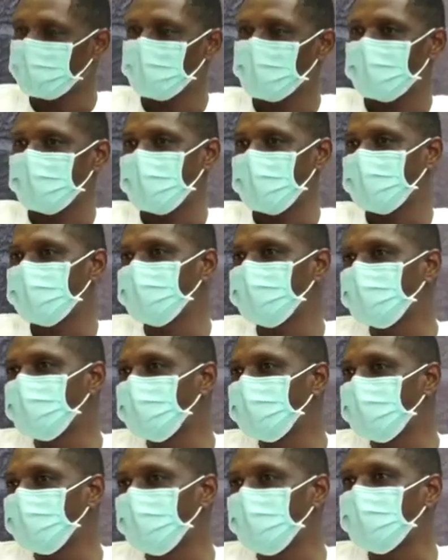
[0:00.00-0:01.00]
And
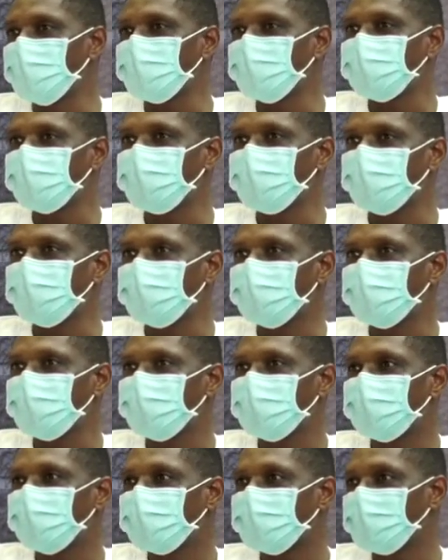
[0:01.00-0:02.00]
although
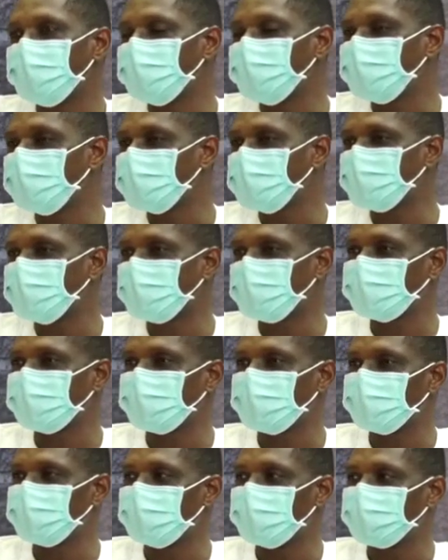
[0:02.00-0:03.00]
in this part of the
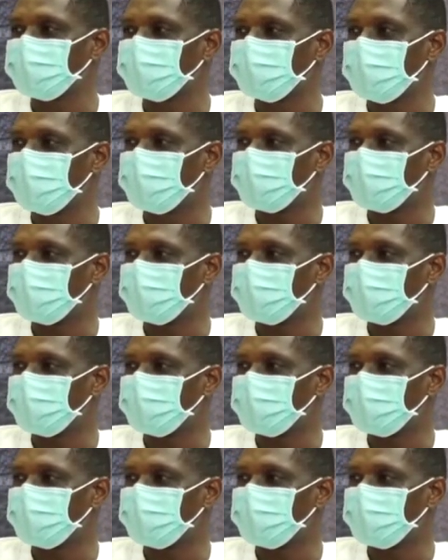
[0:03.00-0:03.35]
world we